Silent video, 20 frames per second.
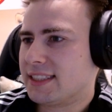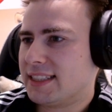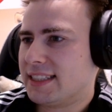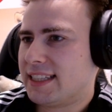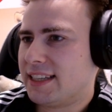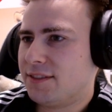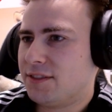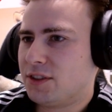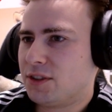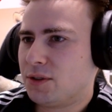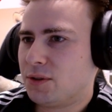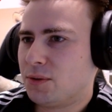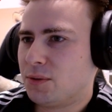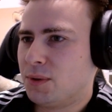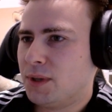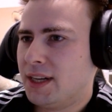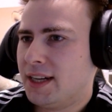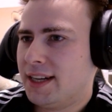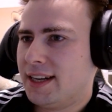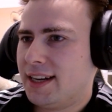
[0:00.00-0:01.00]
gives you
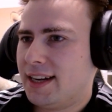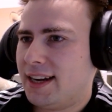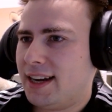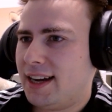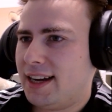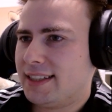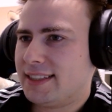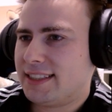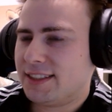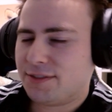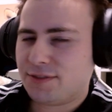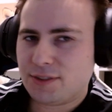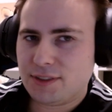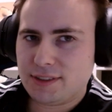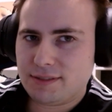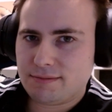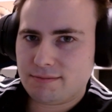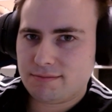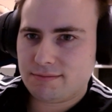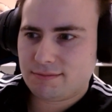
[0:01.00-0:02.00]
a
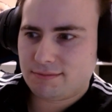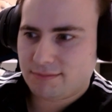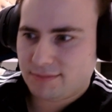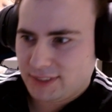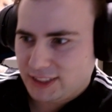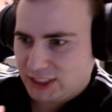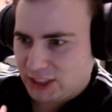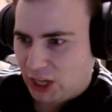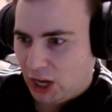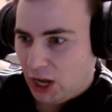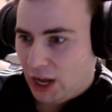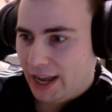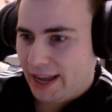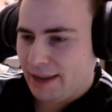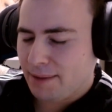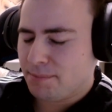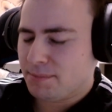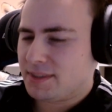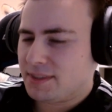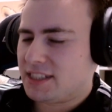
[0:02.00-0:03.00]
different
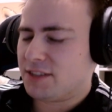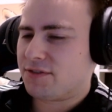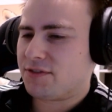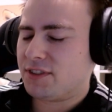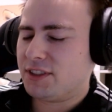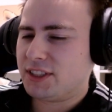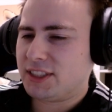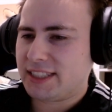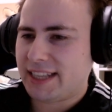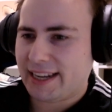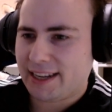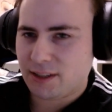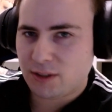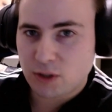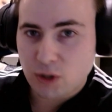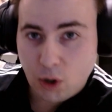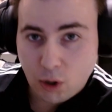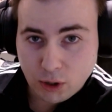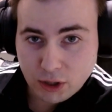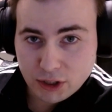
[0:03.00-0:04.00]
time, different
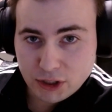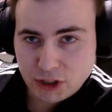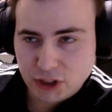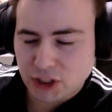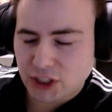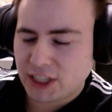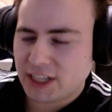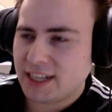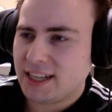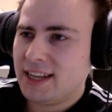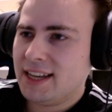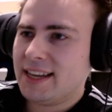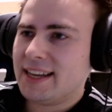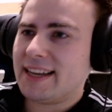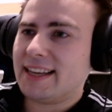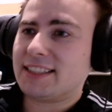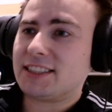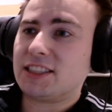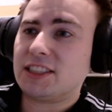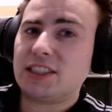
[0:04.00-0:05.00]
technology.
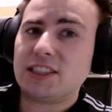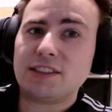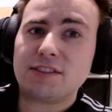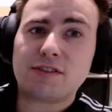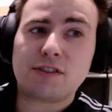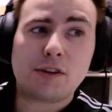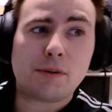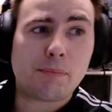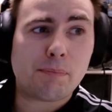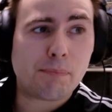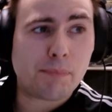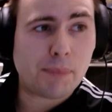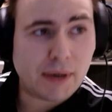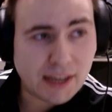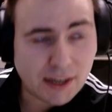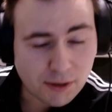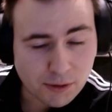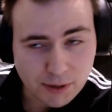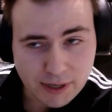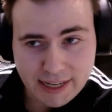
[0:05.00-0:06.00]
It's a different
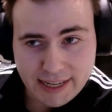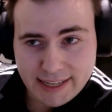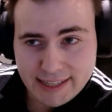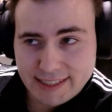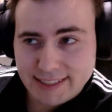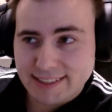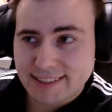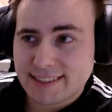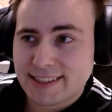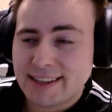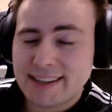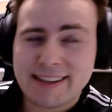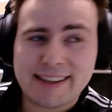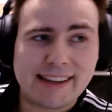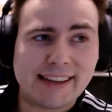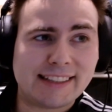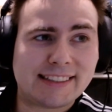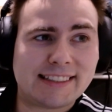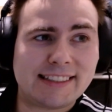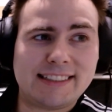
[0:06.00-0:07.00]
period.
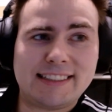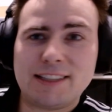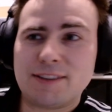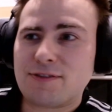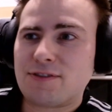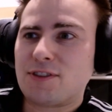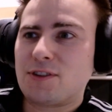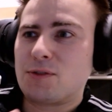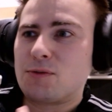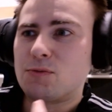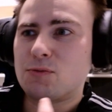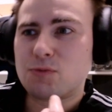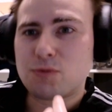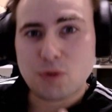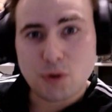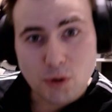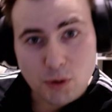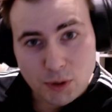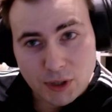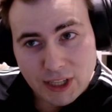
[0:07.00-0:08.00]
It's a different
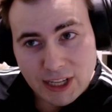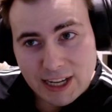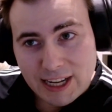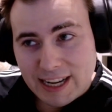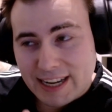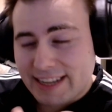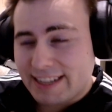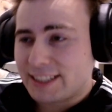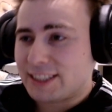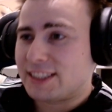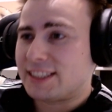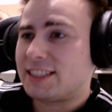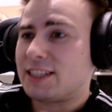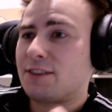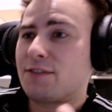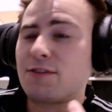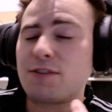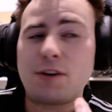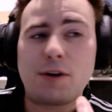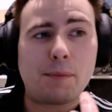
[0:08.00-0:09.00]
ruler. It's
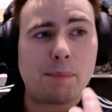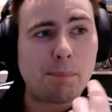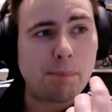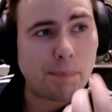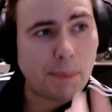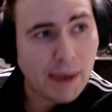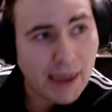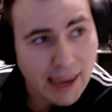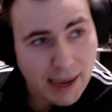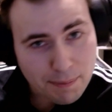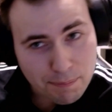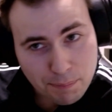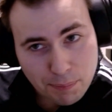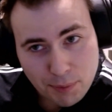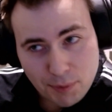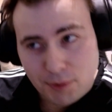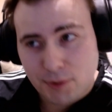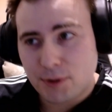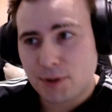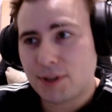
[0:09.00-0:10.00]
different
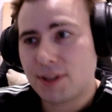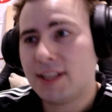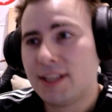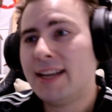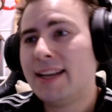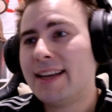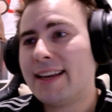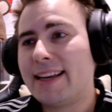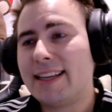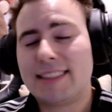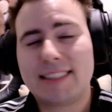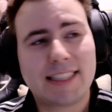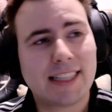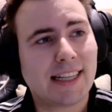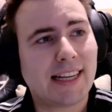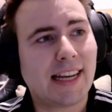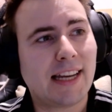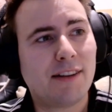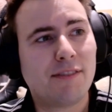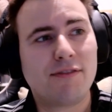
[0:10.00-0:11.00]
people. It's
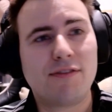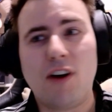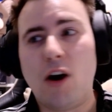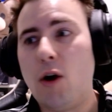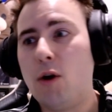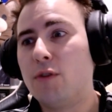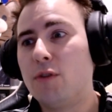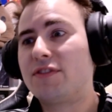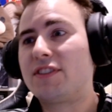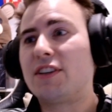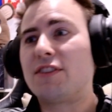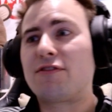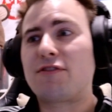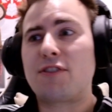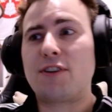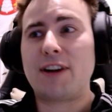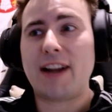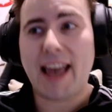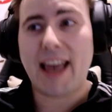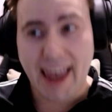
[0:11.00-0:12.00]
going to involve
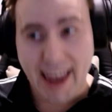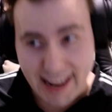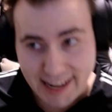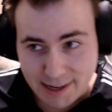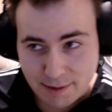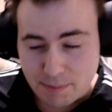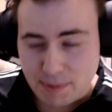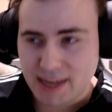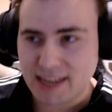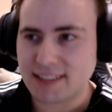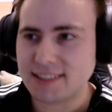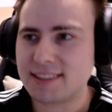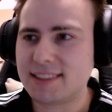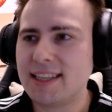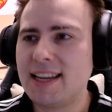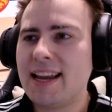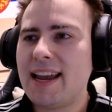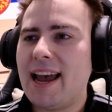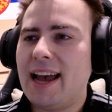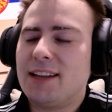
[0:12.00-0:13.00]
different enemies.
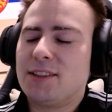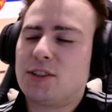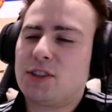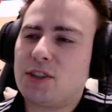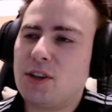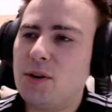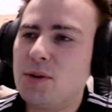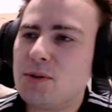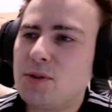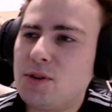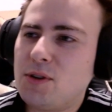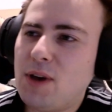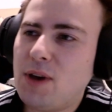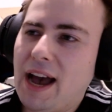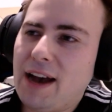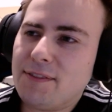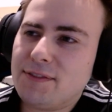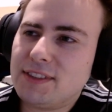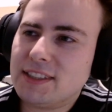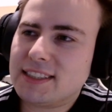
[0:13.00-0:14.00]
And so you
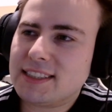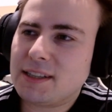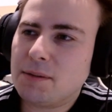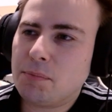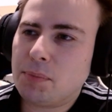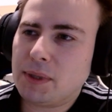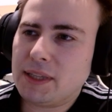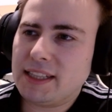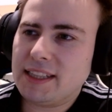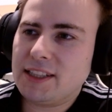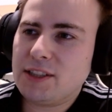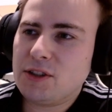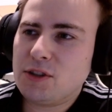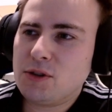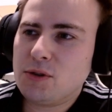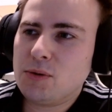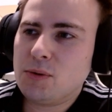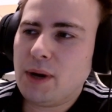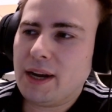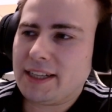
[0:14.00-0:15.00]
have this completely
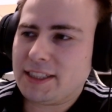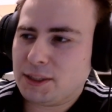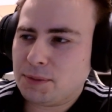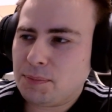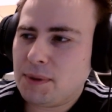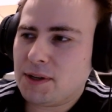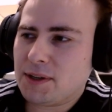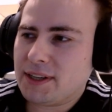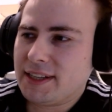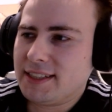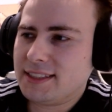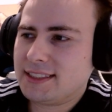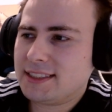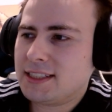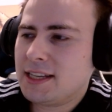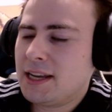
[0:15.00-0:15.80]
new experience,